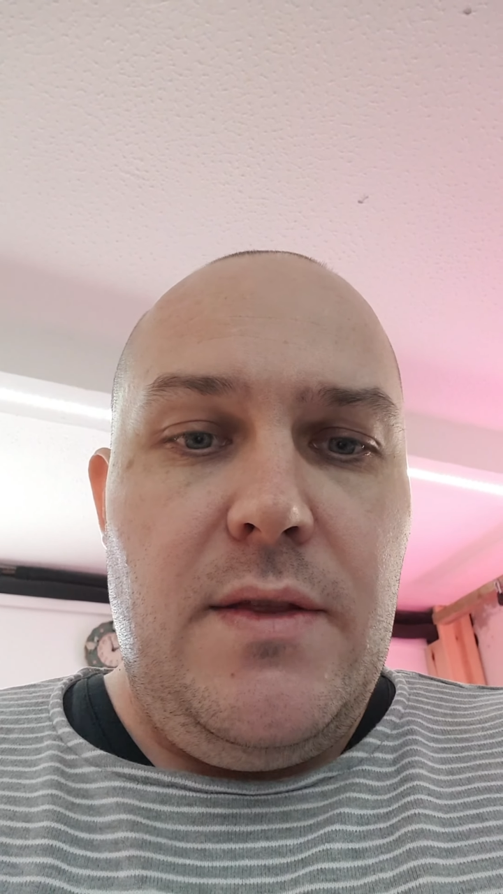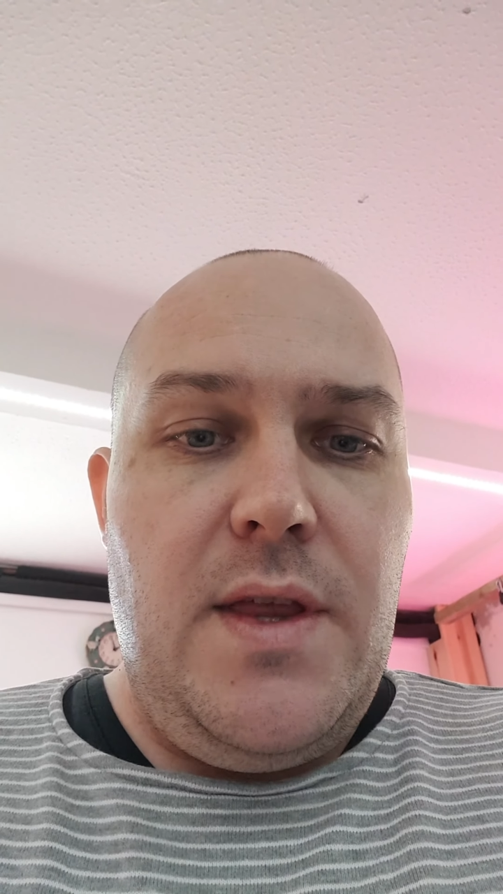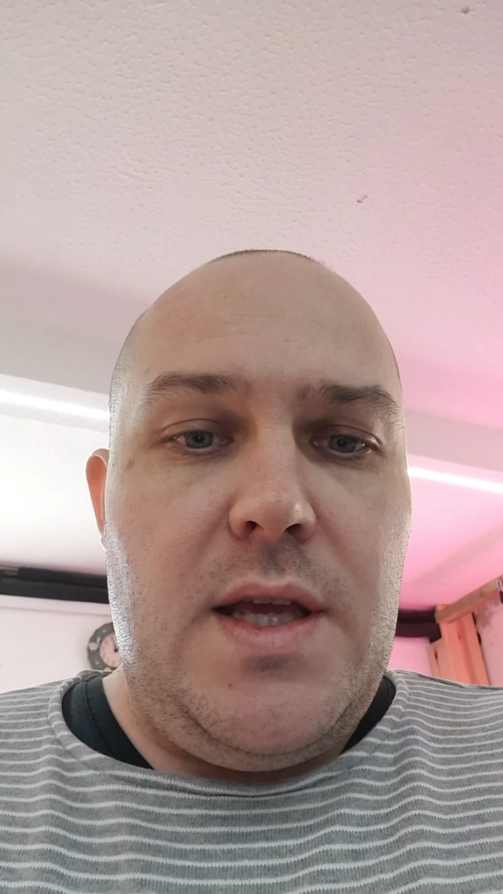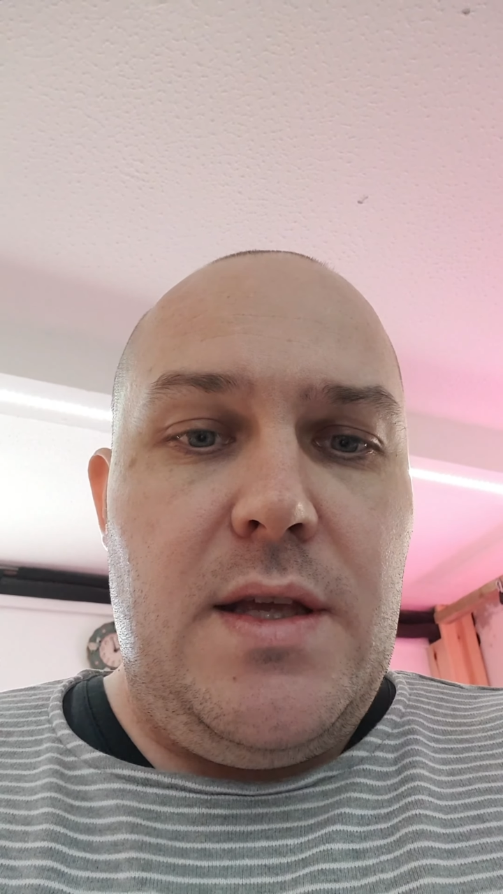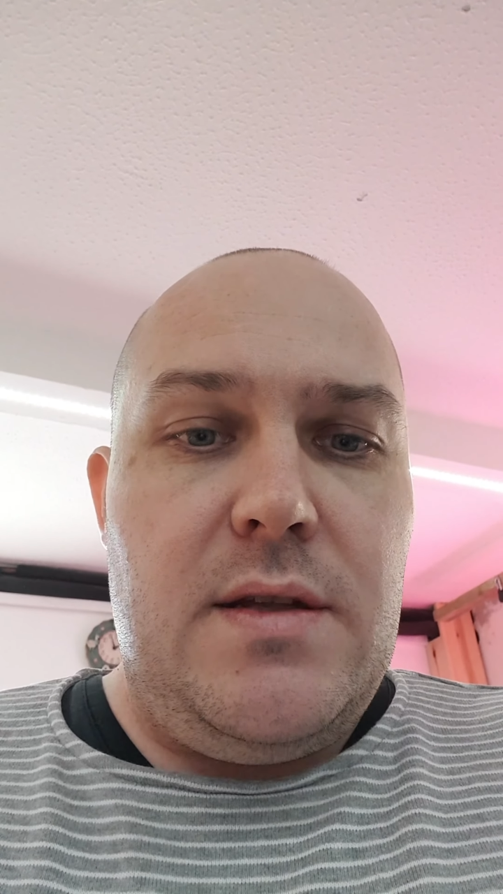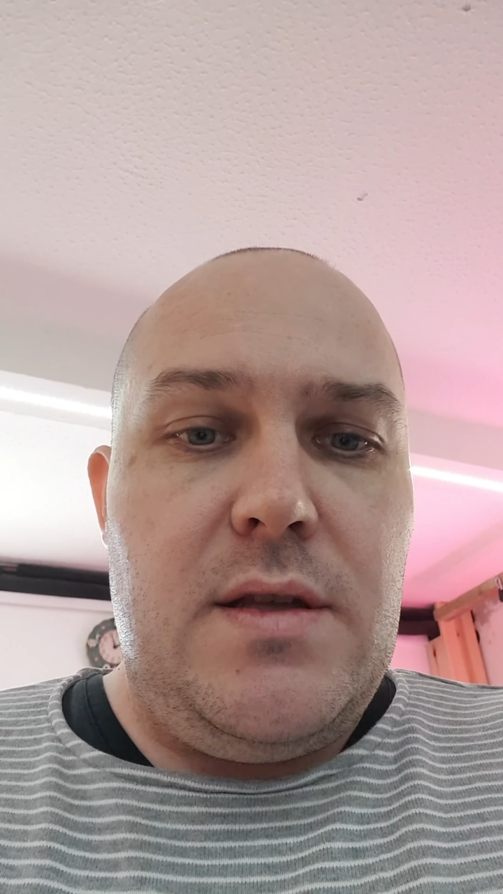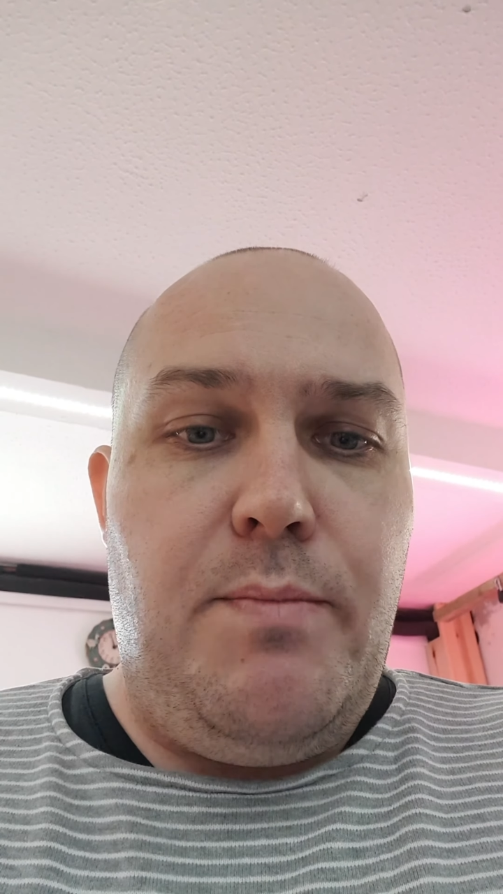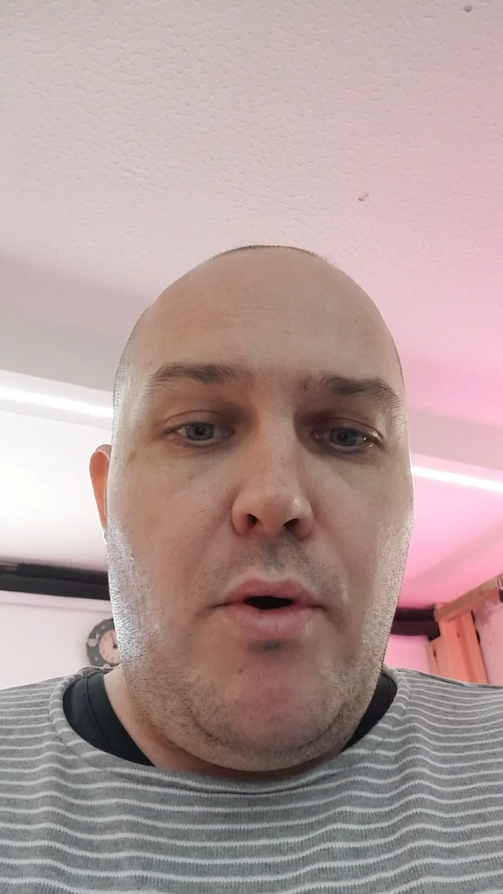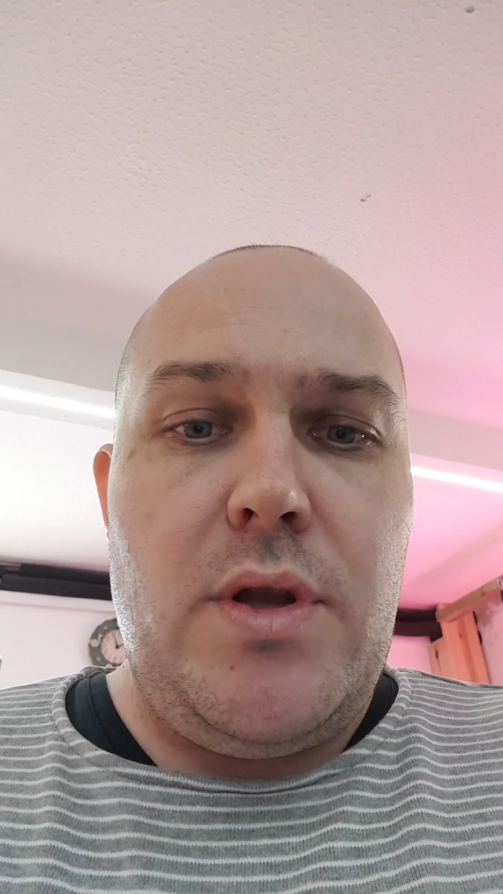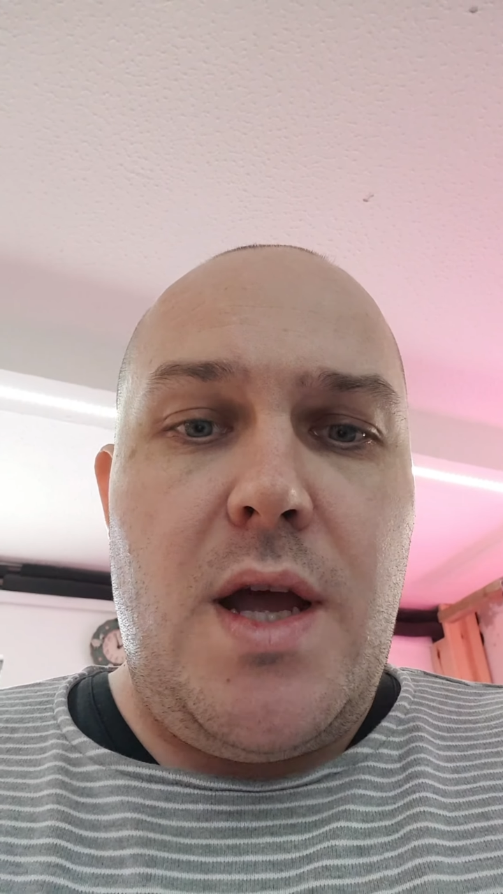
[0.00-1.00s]
the
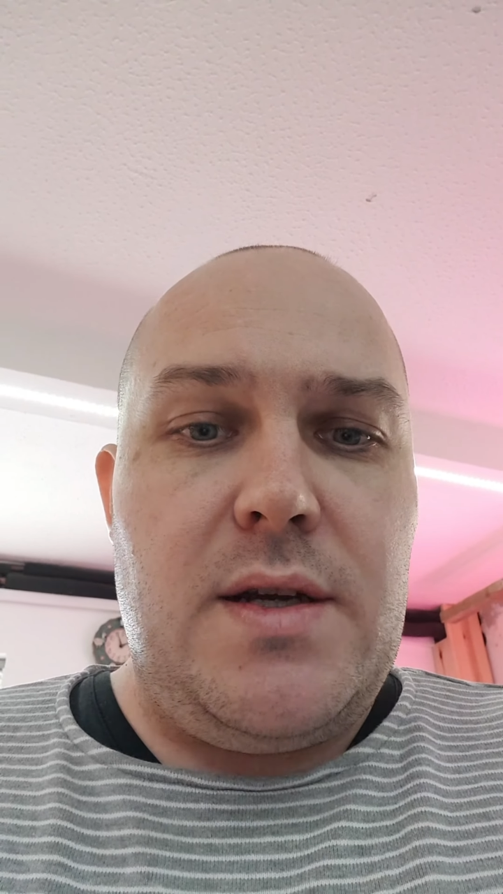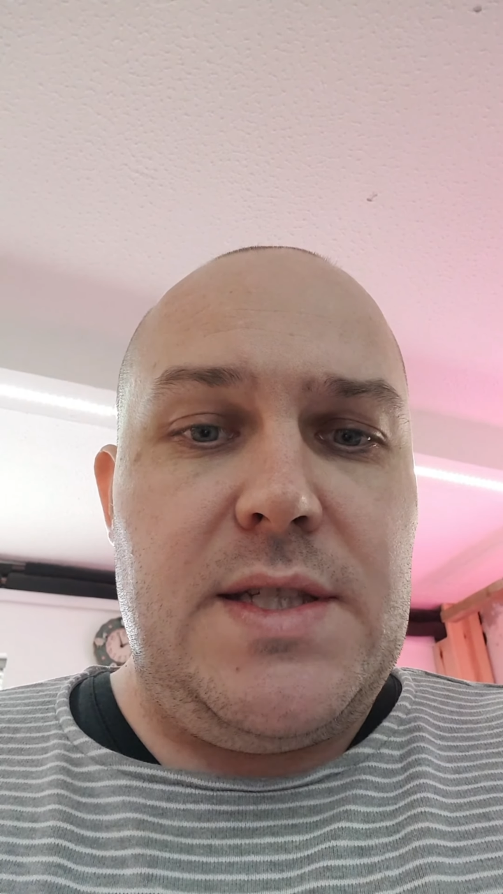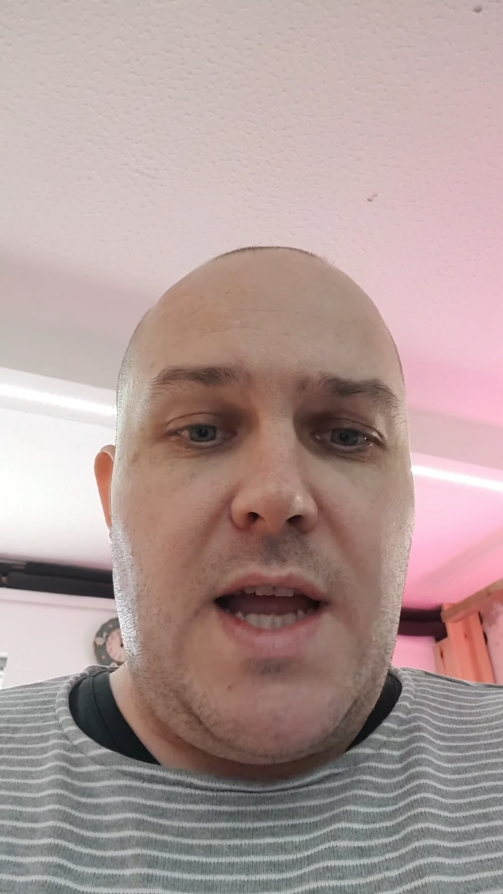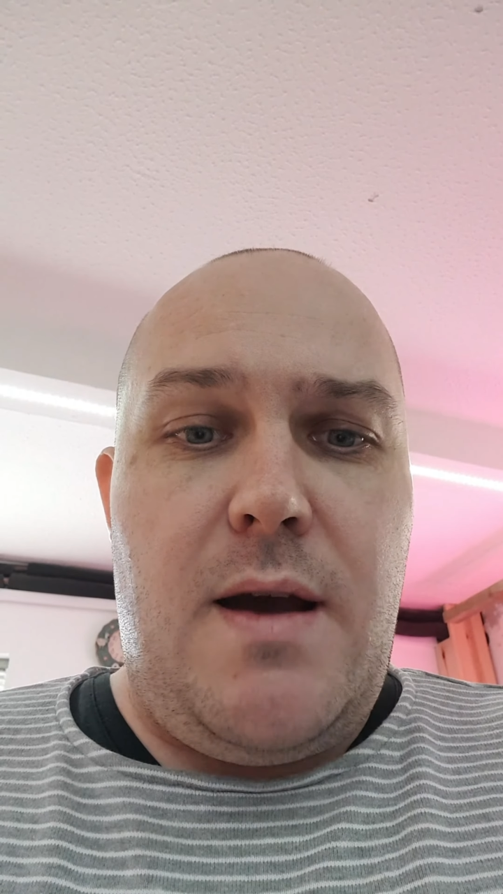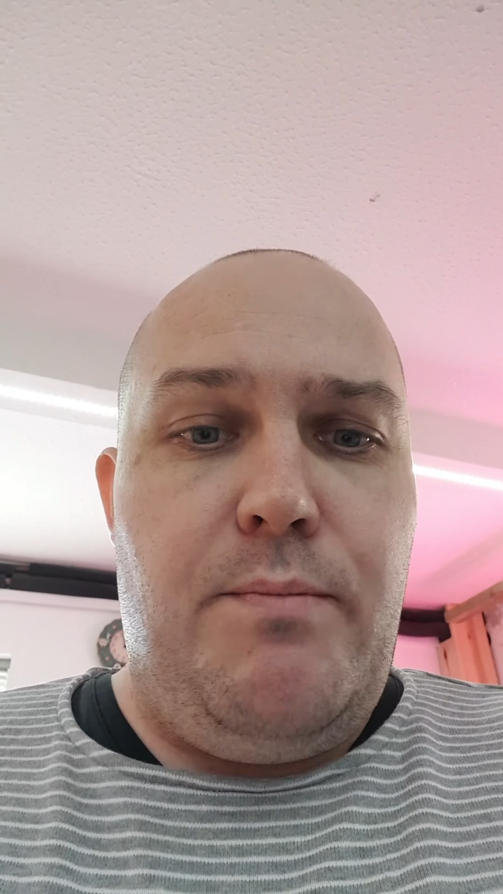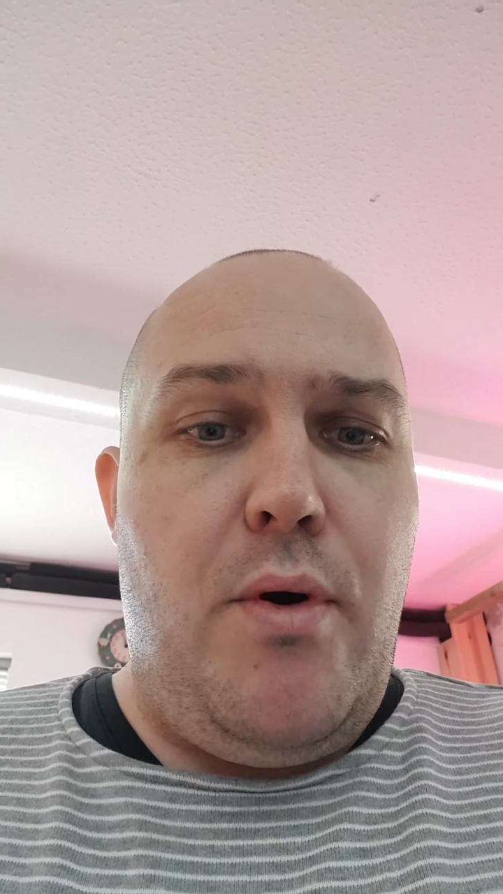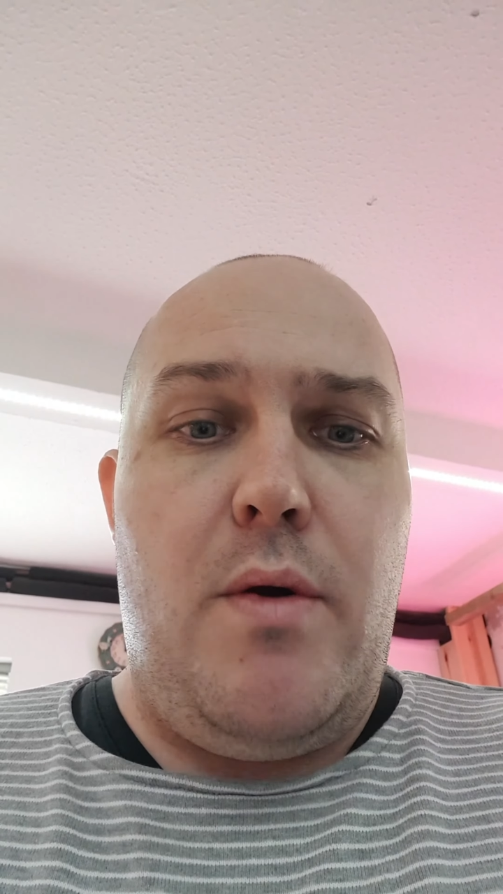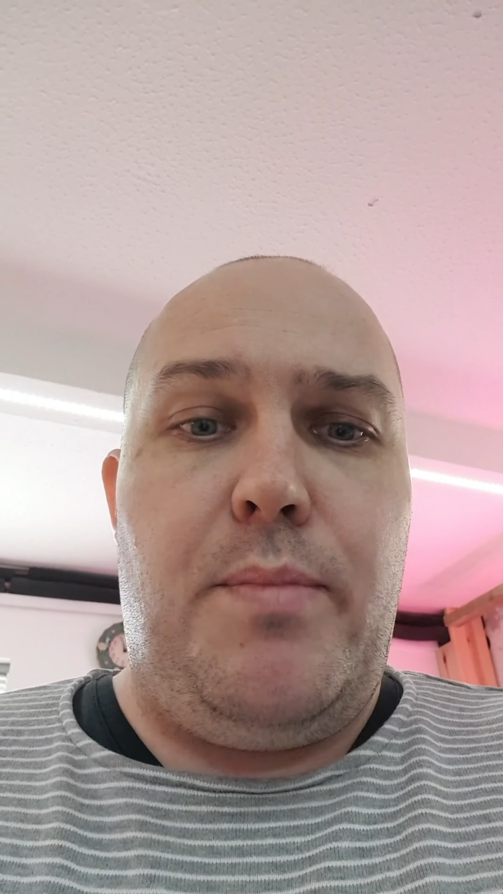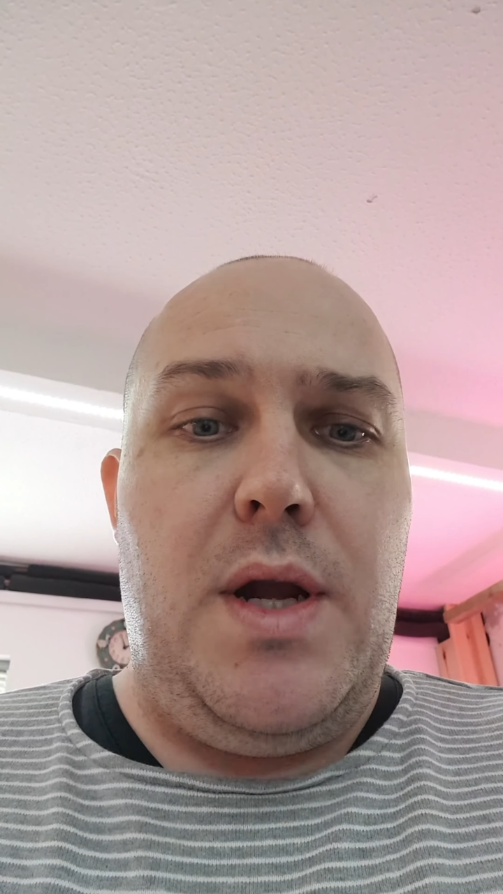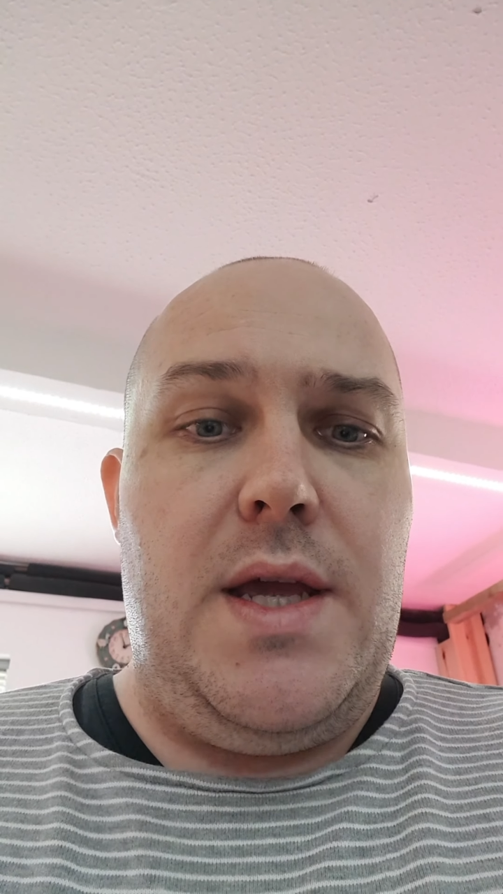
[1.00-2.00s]
products down
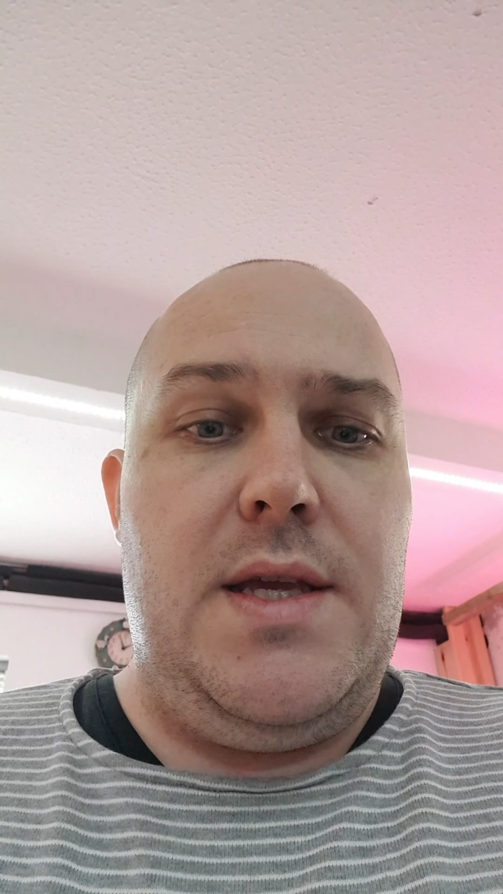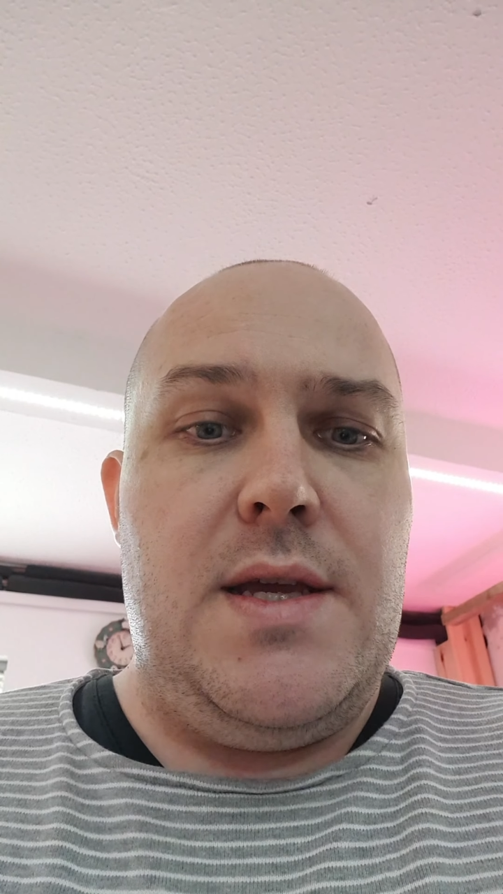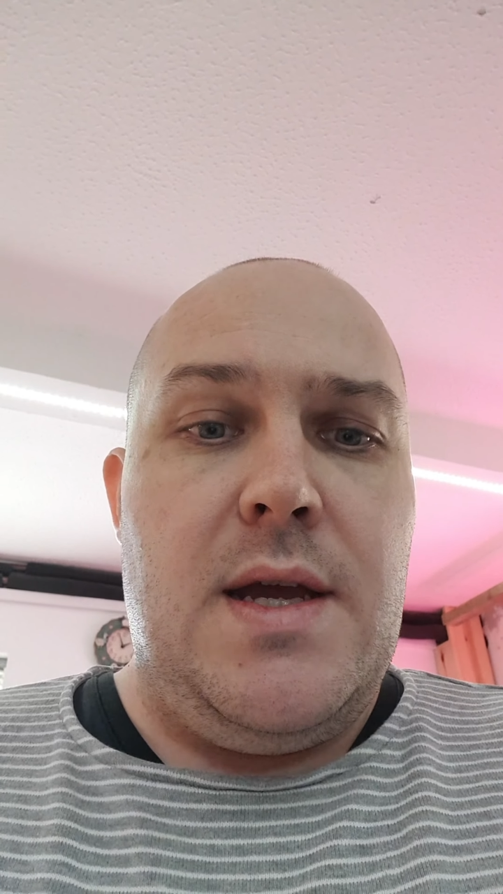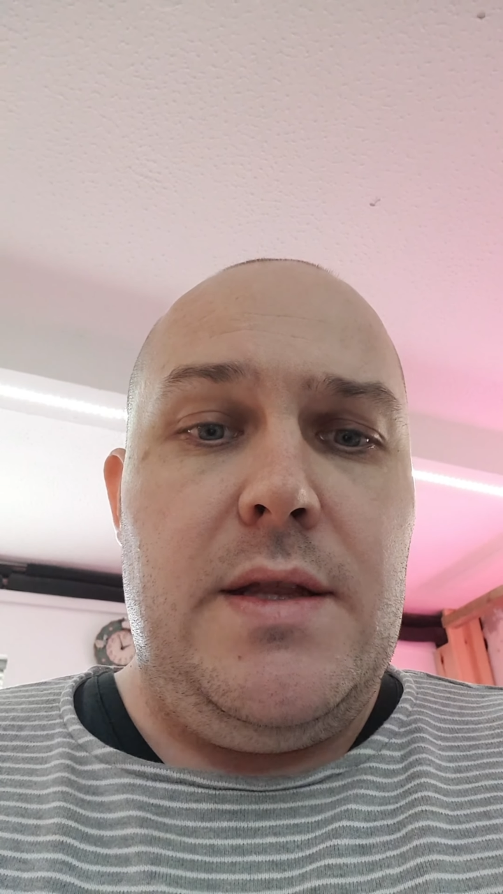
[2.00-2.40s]
properly.